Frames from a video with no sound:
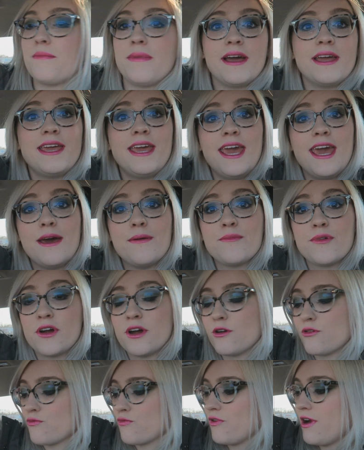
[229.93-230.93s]
on my
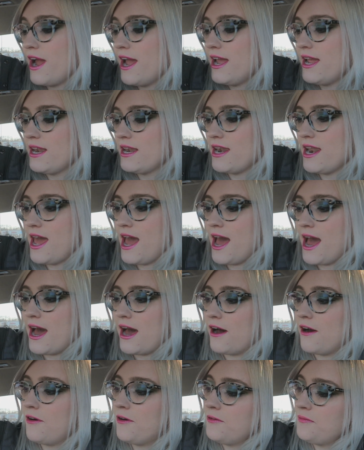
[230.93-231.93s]
camera right
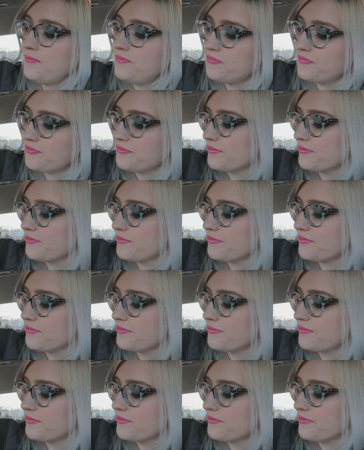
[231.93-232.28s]
now.